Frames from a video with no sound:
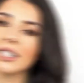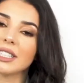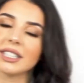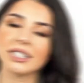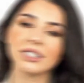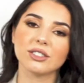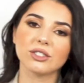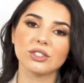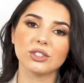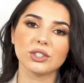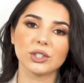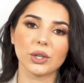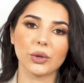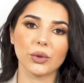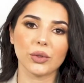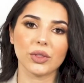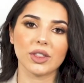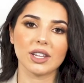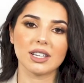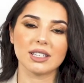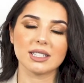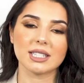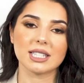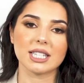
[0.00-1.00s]
to get to know
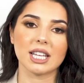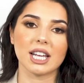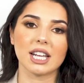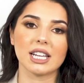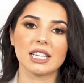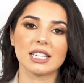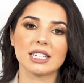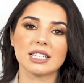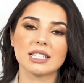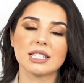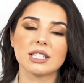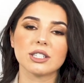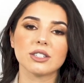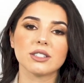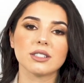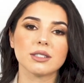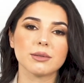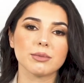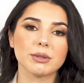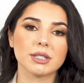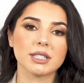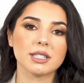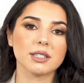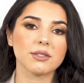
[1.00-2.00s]
things like, is there a
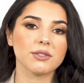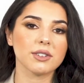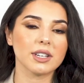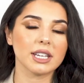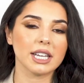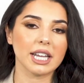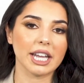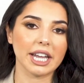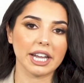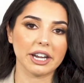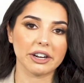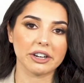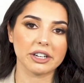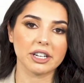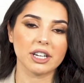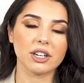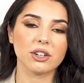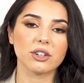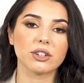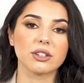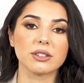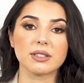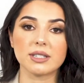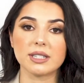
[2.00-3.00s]
specific area
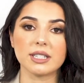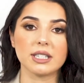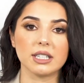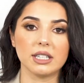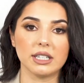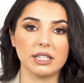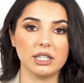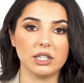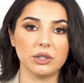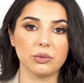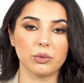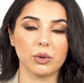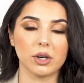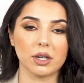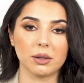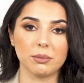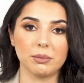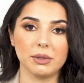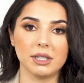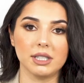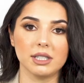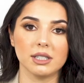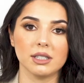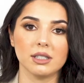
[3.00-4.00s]
or city you want to
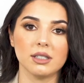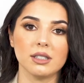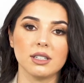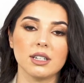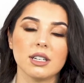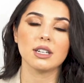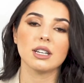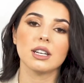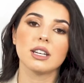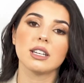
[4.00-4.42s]
be in?